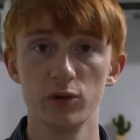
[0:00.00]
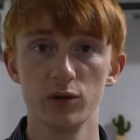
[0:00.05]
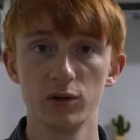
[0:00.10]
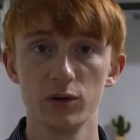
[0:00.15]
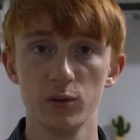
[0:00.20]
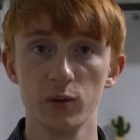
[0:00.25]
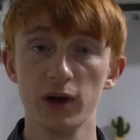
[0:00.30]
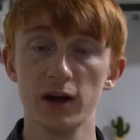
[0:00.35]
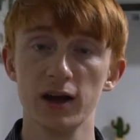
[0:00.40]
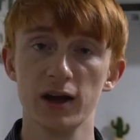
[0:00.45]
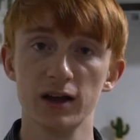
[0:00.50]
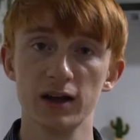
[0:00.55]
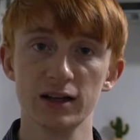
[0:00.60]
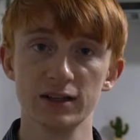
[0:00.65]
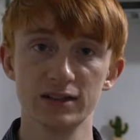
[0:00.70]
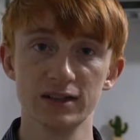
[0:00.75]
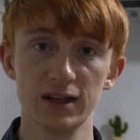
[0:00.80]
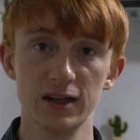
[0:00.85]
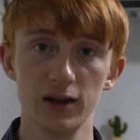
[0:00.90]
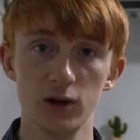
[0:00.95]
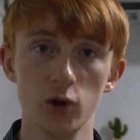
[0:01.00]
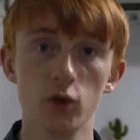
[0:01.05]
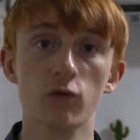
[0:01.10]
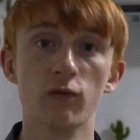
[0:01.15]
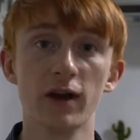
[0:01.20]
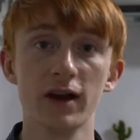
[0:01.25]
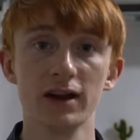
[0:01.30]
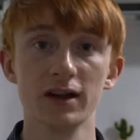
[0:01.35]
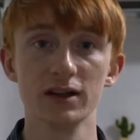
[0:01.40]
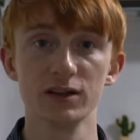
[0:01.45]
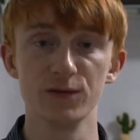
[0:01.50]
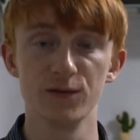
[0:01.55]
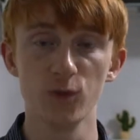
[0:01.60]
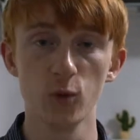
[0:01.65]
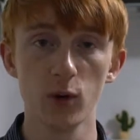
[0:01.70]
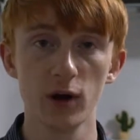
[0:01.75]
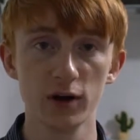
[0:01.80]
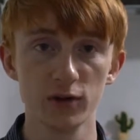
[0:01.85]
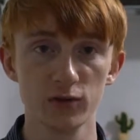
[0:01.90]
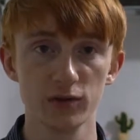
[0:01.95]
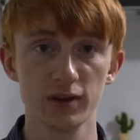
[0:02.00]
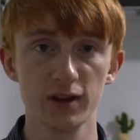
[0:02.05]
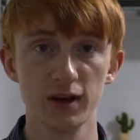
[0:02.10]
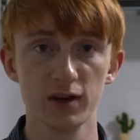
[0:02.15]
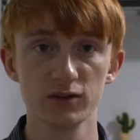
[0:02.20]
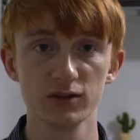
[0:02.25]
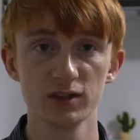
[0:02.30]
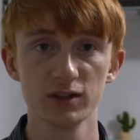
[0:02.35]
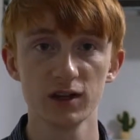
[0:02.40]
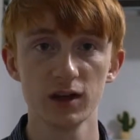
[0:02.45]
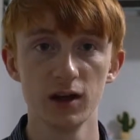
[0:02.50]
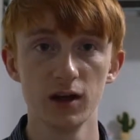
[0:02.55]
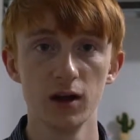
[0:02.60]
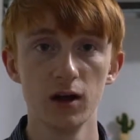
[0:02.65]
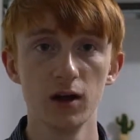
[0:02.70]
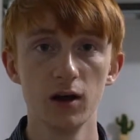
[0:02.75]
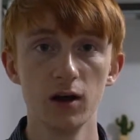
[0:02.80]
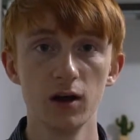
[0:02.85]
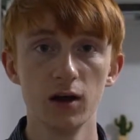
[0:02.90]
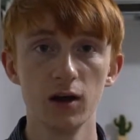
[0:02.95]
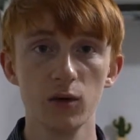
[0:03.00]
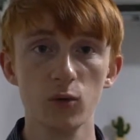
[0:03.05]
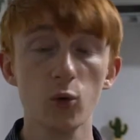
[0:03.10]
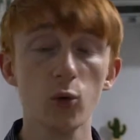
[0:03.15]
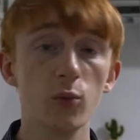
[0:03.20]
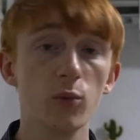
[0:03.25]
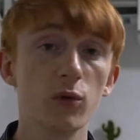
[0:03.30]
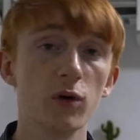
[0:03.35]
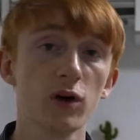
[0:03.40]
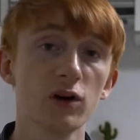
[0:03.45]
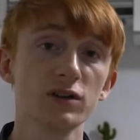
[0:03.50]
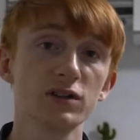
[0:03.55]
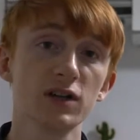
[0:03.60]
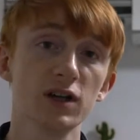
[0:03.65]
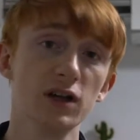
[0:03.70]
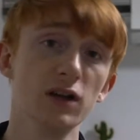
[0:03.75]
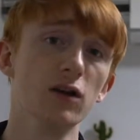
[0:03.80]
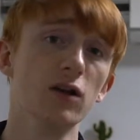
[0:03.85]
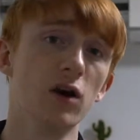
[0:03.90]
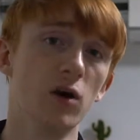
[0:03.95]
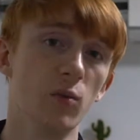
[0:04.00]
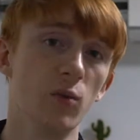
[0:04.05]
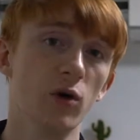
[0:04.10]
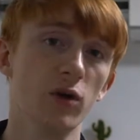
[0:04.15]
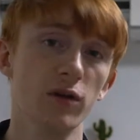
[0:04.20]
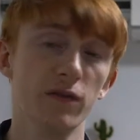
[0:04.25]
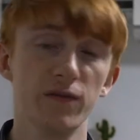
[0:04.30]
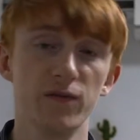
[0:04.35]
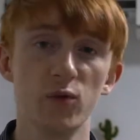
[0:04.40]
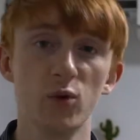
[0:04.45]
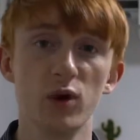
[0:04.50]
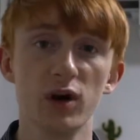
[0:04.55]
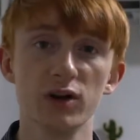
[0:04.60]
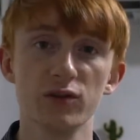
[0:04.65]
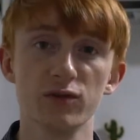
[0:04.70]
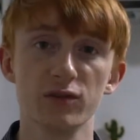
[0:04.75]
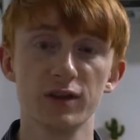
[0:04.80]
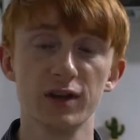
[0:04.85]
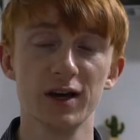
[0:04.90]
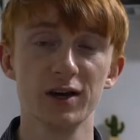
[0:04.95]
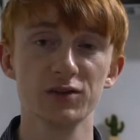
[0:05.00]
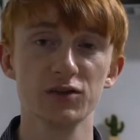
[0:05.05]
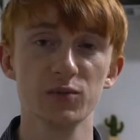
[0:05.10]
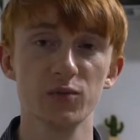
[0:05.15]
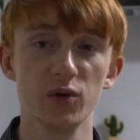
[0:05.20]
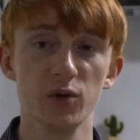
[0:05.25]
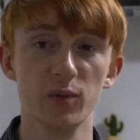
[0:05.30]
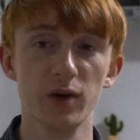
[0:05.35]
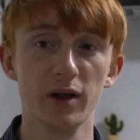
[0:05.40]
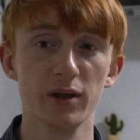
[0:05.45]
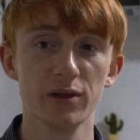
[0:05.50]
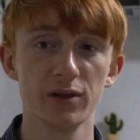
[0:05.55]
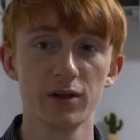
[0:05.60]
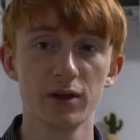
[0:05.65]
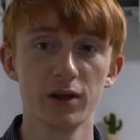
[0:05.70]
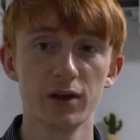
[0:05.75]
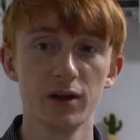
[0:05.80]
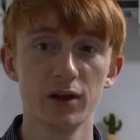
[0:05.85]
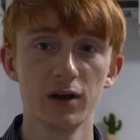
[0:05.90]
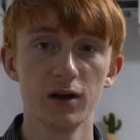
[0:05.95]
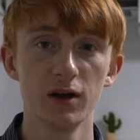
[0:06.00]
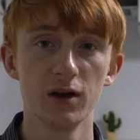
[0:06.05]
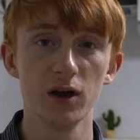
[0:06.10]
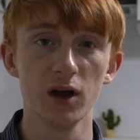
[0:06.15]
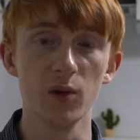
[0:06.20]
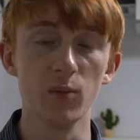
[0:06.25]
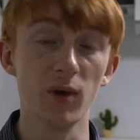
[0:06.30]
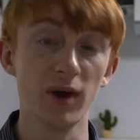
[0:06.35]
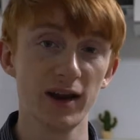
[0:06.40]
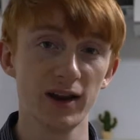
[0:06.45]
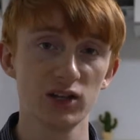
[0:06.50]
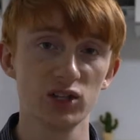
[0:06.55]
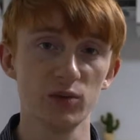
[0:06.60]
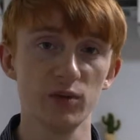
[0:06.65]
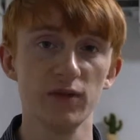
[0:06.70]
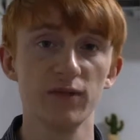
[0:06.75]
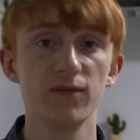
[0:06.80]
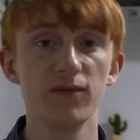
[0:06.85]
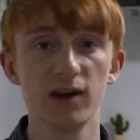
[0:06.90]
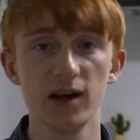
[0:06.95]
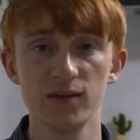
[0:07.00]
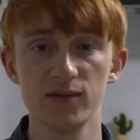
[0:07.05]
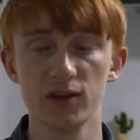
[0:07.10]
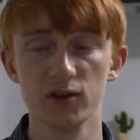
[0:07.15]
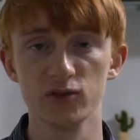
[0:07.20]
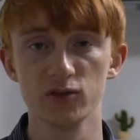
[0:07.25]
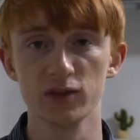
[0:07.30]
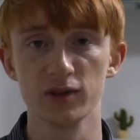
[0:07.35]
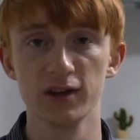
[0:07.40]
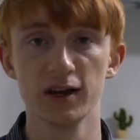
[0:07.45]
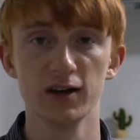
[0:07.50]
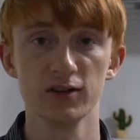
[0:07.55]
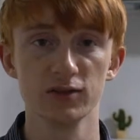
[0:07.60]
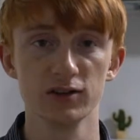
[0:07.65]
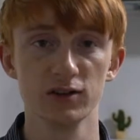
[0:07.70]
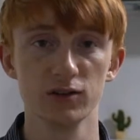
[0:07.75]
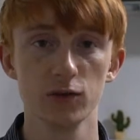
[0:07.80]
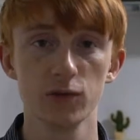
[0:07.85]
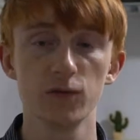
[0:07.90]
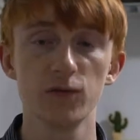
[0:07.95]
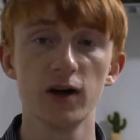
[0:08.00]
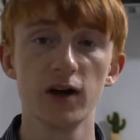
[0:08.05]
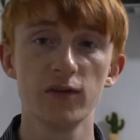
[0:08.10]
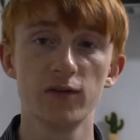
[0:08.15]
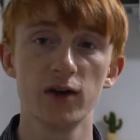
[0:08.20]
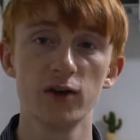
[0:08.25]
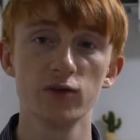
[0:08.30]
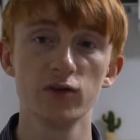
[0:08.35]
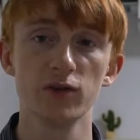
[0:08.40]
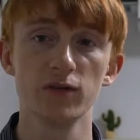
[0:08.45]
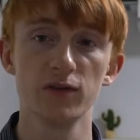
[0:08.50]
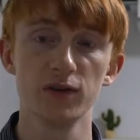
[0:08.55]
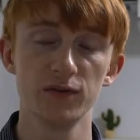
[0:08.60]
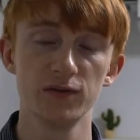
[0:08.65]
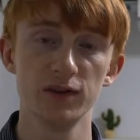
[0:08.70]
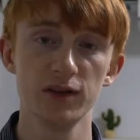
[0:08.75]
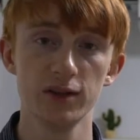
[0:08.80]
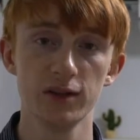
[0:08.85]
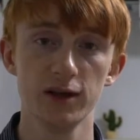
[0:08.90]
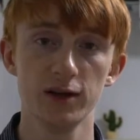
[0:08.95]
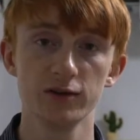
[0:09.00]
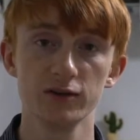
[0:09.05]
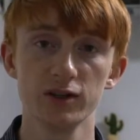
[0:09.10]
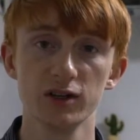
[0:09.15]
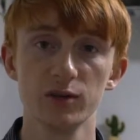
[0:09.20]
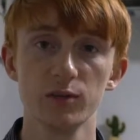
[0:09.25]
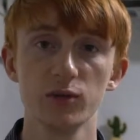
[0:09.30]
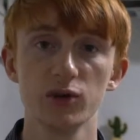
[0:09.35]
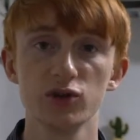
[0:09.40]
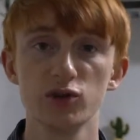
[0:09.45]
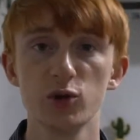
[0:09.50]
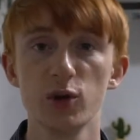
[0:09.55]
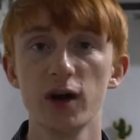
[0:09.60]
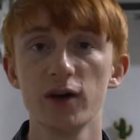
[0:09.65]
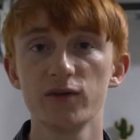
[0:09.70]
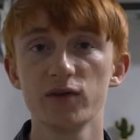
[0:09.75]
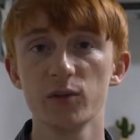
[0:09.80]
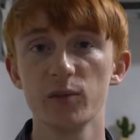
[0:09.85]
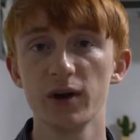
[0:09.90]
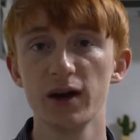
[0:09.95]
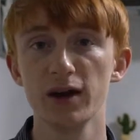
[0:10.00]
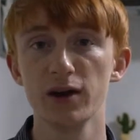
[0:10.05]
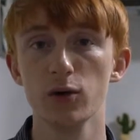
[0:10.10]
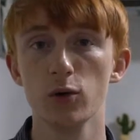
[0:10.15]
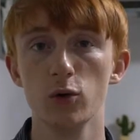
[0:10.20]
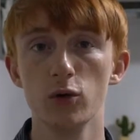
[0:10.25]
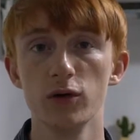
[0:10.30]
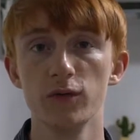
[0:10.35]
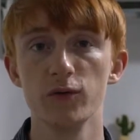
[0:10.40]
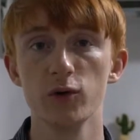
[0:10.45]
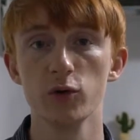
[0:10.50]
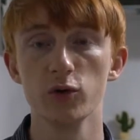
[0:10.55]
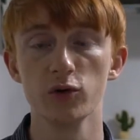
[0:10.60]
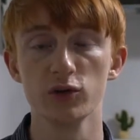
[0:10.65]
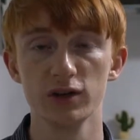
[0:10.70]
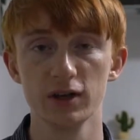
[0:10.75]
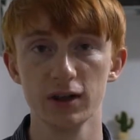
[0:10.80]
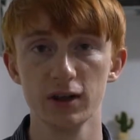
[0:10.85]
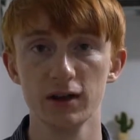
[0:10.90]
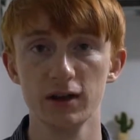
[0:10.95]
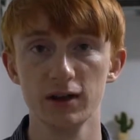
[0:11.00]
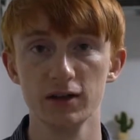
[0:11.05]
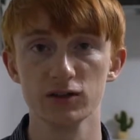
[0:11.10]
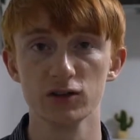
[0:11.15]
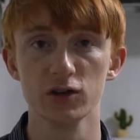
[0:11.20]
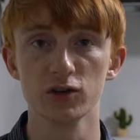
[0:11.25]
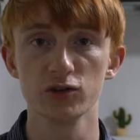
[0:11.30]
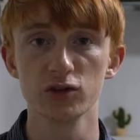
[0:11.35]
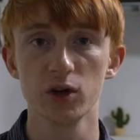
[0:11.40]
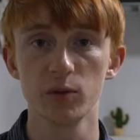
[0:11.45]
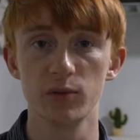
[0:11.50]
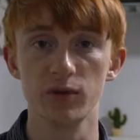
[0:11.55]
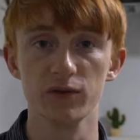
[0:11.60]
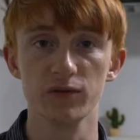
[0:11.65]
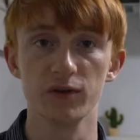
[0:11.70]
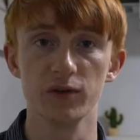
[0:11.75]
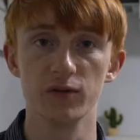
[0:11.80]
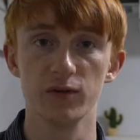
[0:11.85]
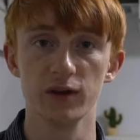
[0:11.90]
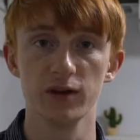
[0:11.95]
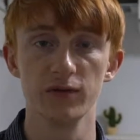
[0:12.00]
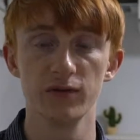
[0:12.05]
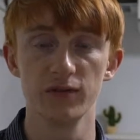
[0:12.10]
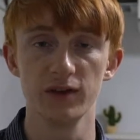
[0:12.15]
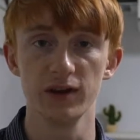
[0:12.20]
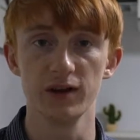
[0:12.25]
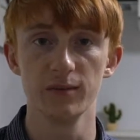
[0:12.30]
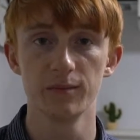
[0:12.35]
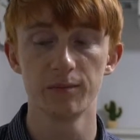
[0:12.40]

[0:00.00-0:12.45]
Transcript: where let's say your rent is 400,000 will cost a lot more than 400,000 per month. It might actually be 500,000 or 550,000 because you have to pay all of your utilities on top of the rent fee.